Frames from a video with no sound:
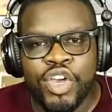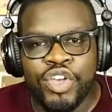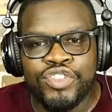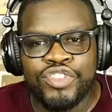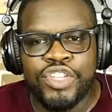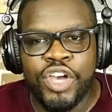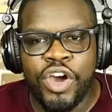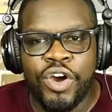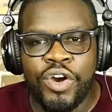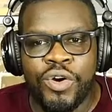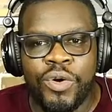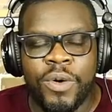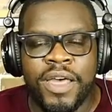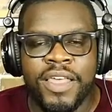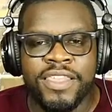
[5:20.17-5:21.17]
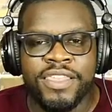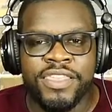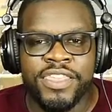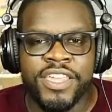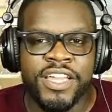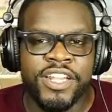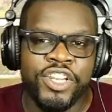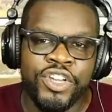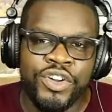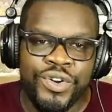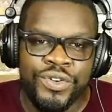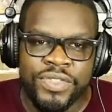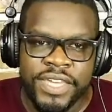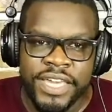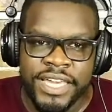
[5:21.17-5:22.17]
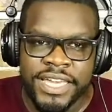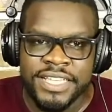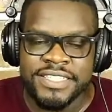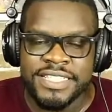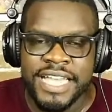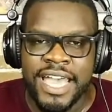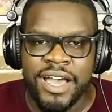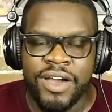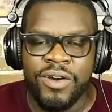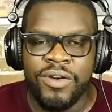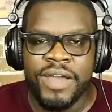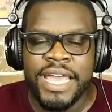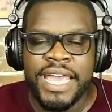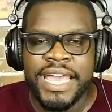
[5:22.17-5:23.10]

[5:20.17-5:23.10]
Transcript: So the new thing is now